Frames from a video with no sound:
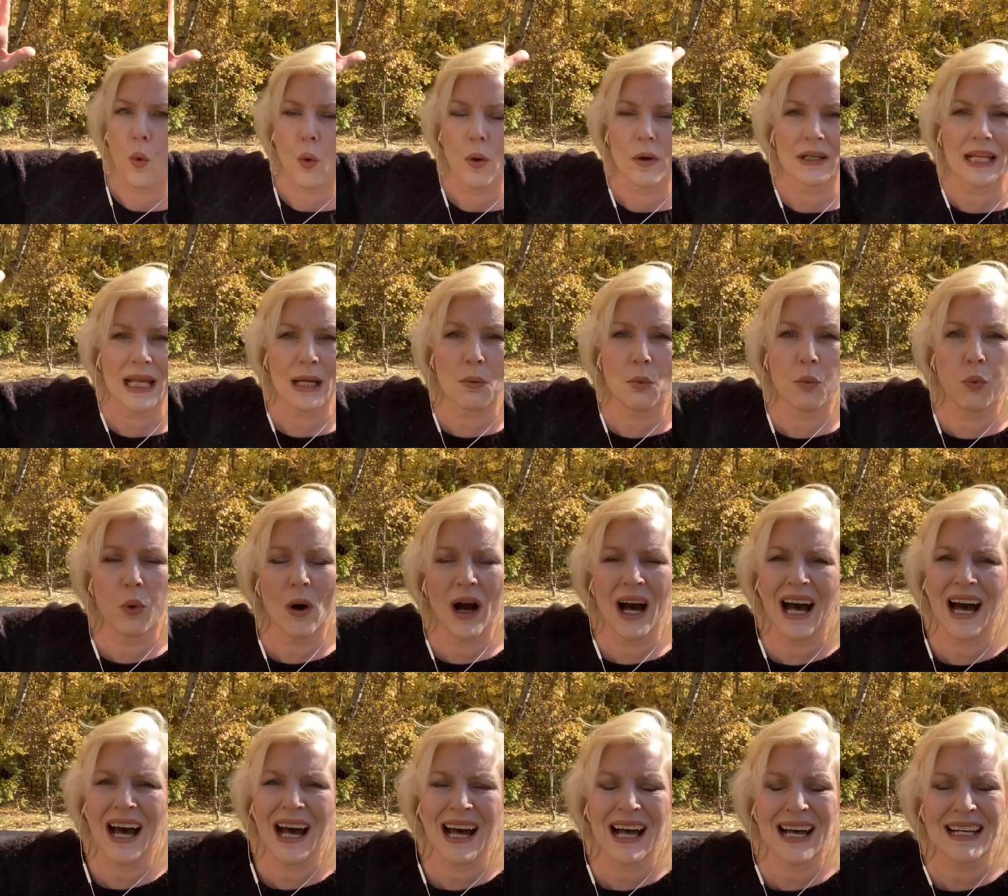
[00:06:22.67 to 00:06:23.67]
like,
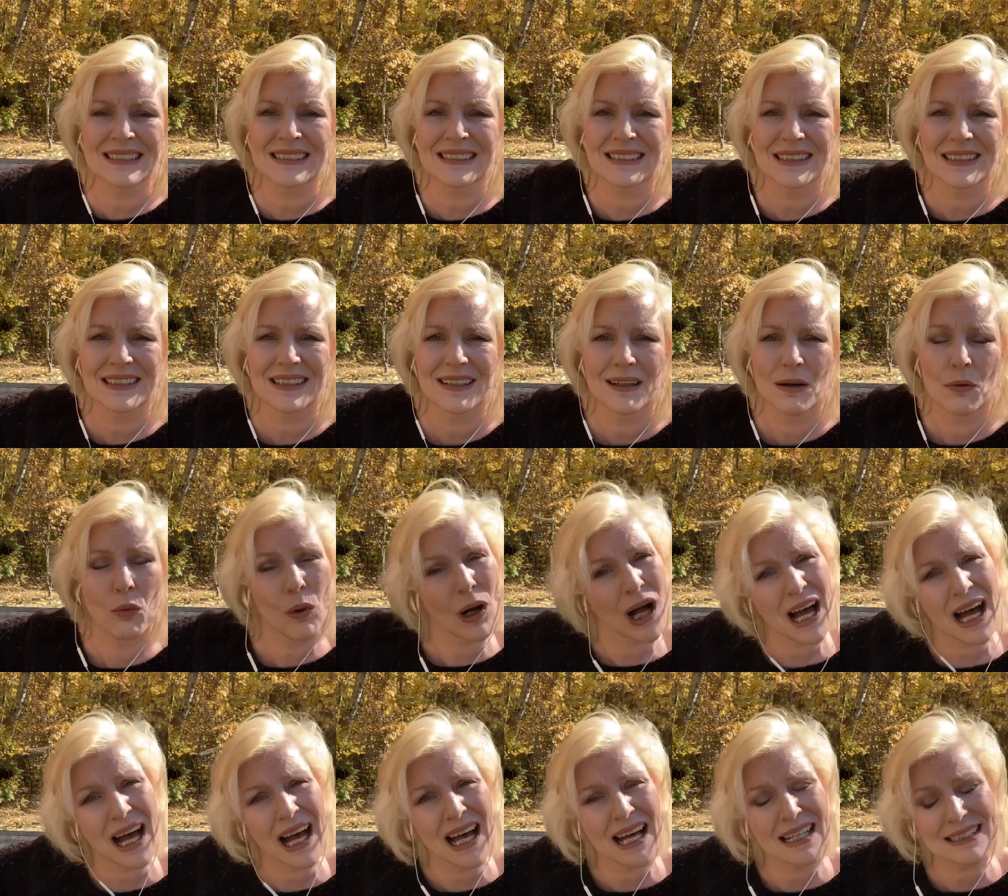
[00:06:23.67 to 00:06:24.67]
what?
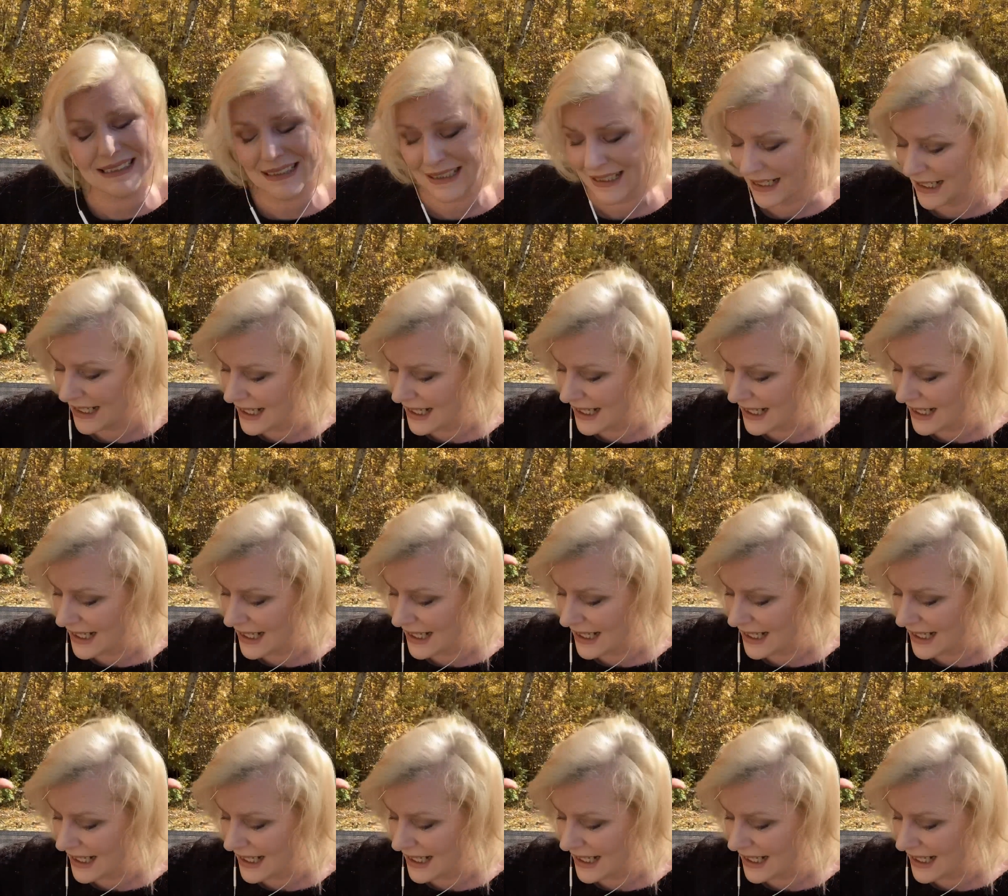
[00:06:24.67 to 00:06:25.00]
What?